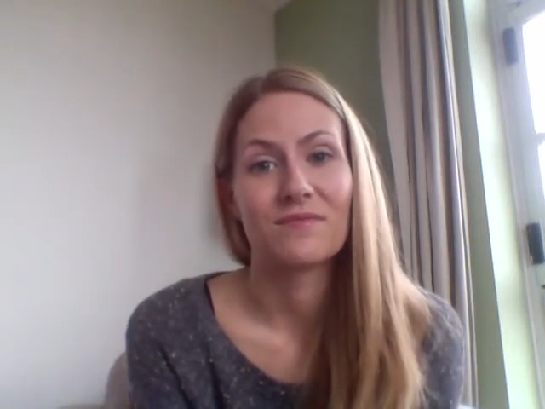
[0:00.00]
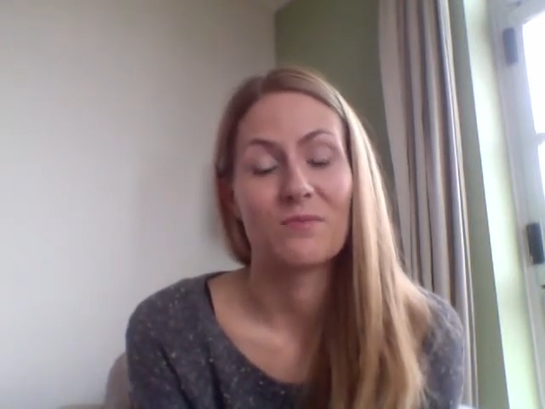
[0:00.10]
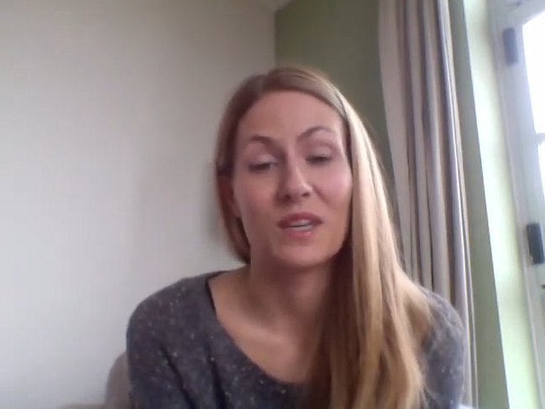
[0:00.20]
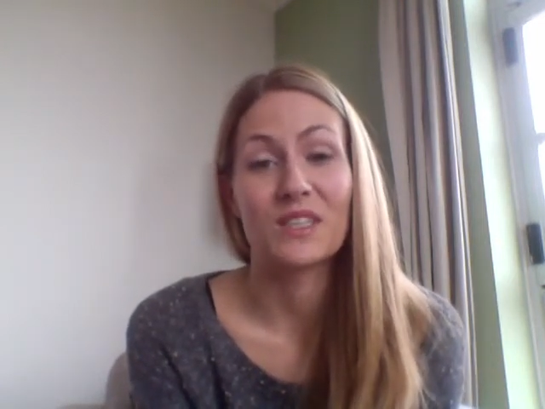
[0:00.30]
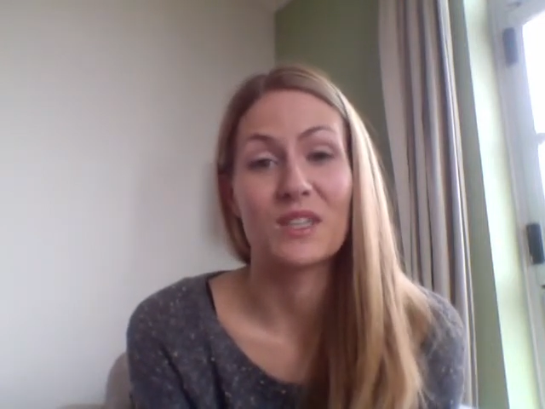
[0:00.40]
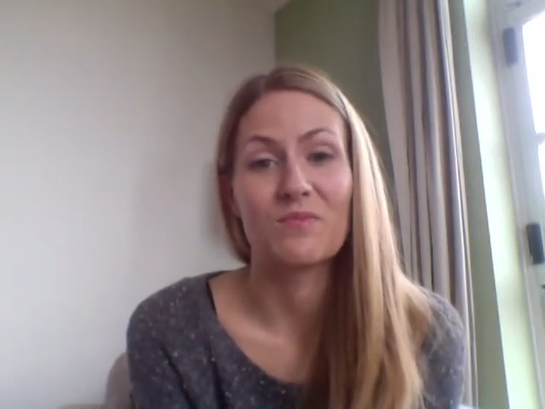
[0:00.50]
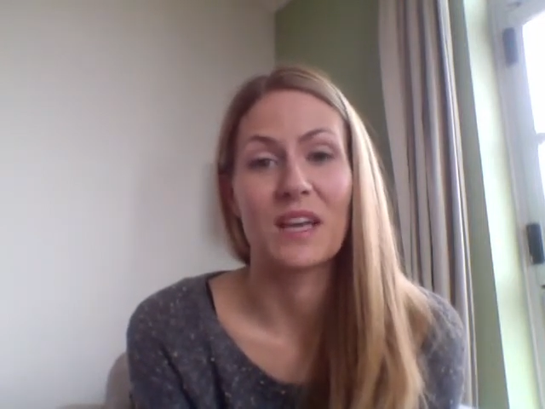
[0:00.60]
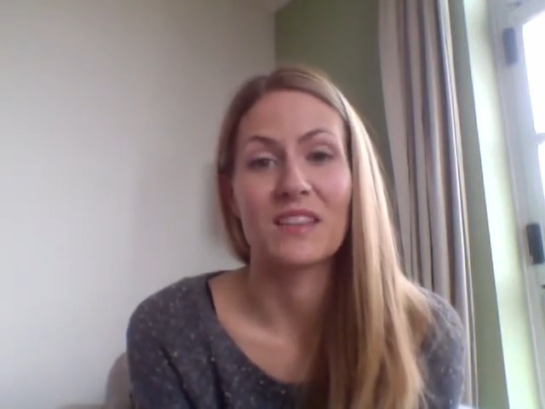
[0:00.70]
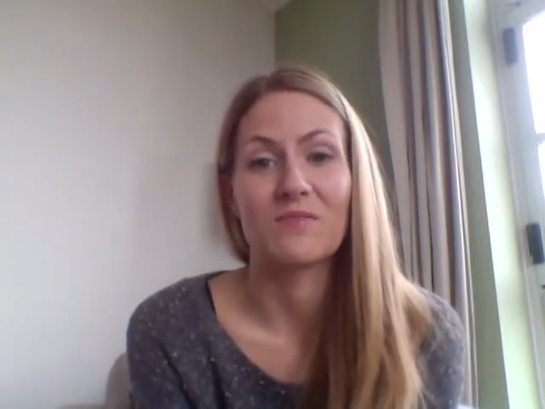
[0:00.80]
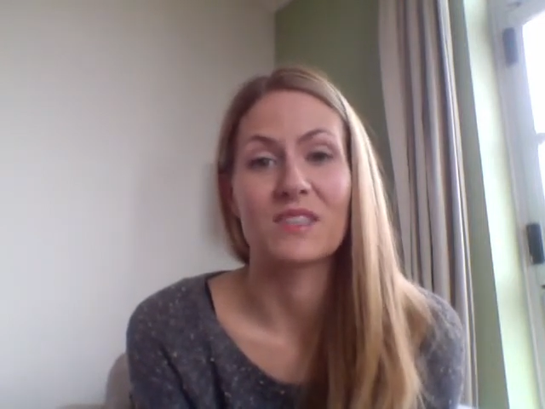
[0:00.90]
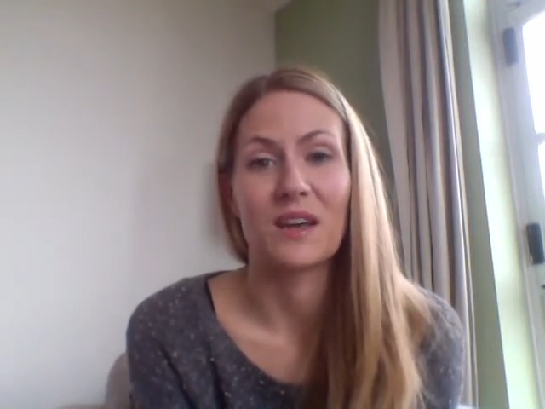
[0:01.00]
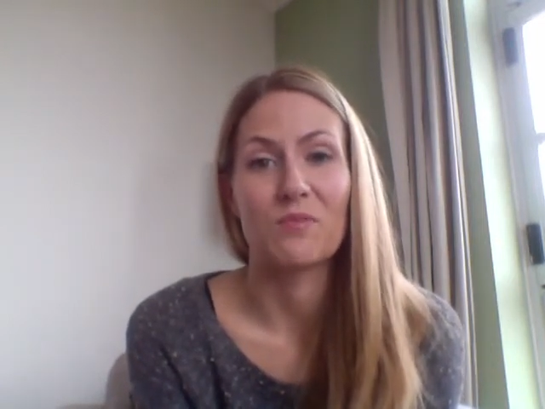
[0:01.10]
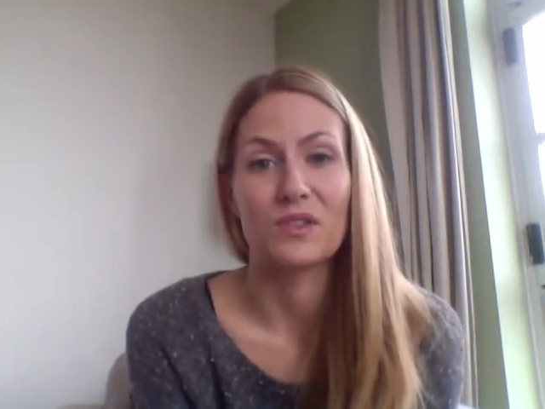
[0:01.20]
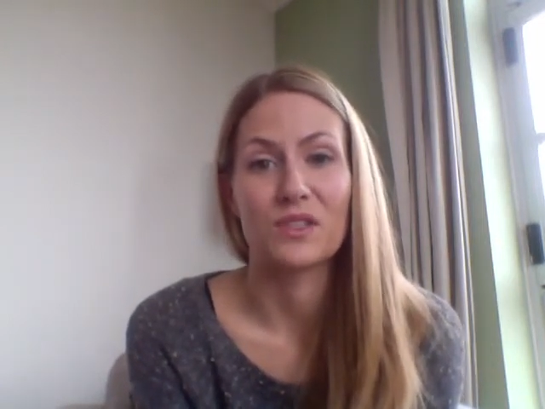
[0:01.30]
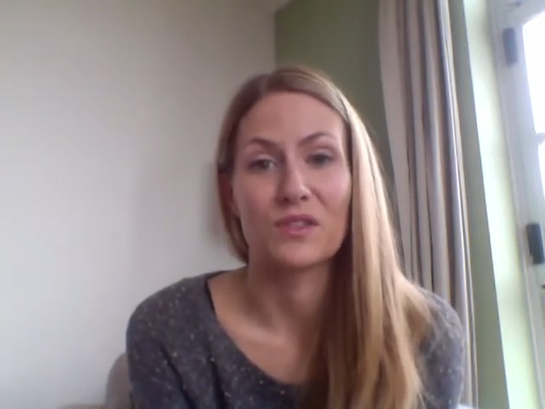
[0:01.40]
because you've made them
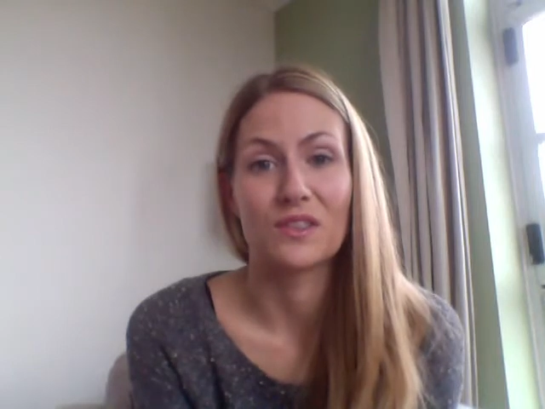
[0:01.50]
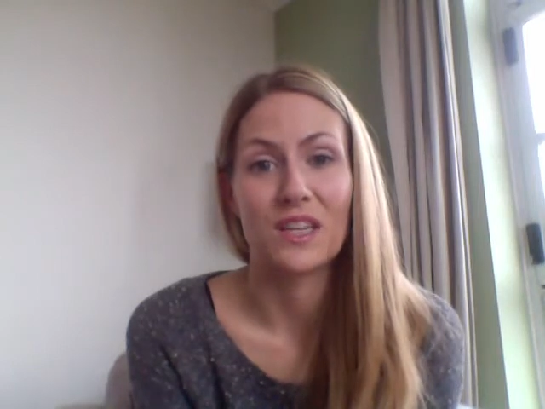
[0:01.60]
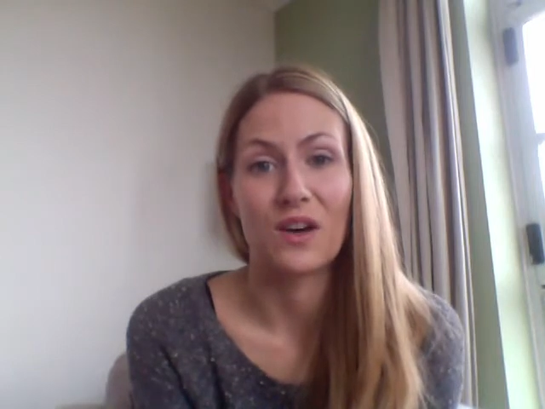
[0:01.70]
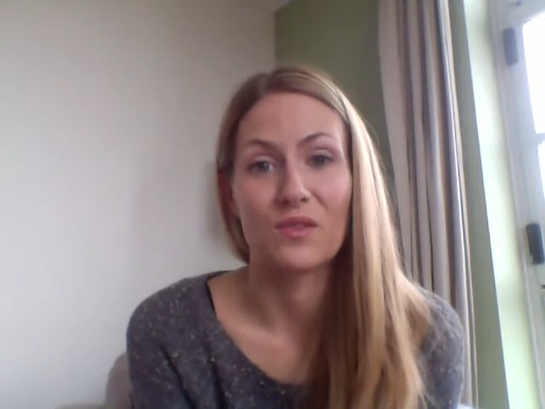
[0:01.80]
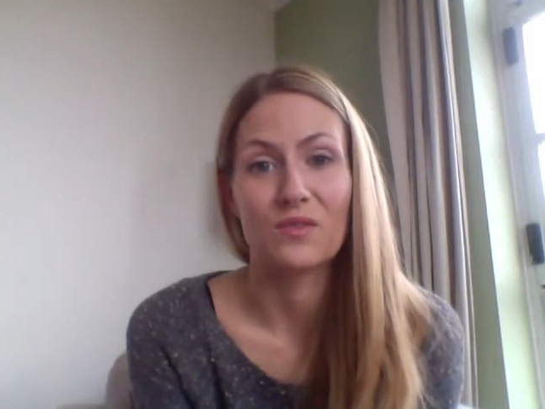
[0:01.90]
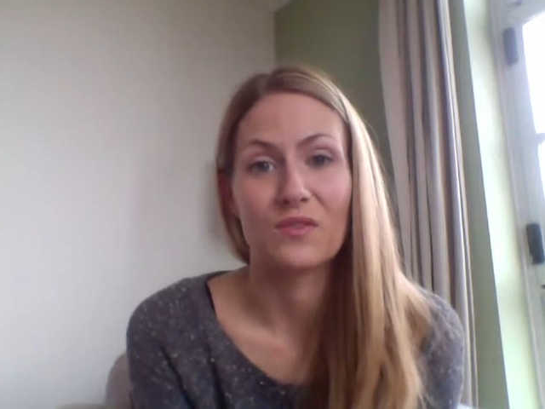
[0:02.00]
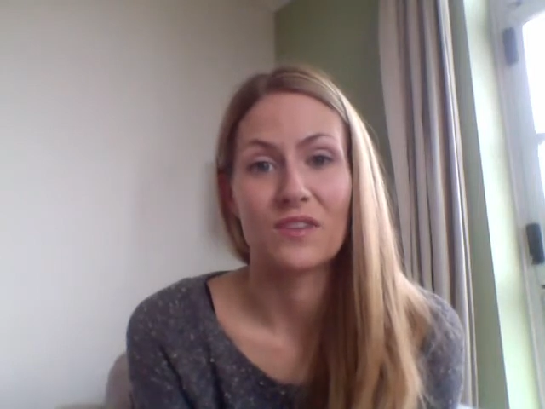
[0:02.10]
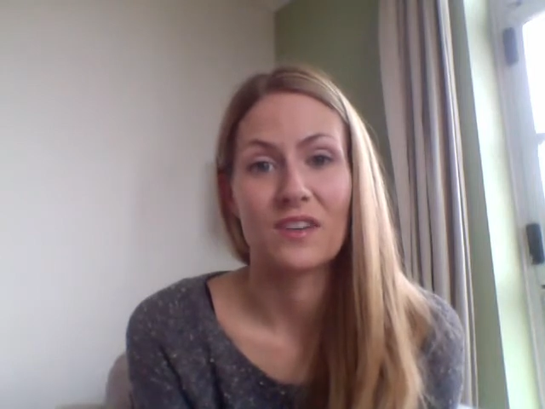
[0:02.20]
separate to yourself.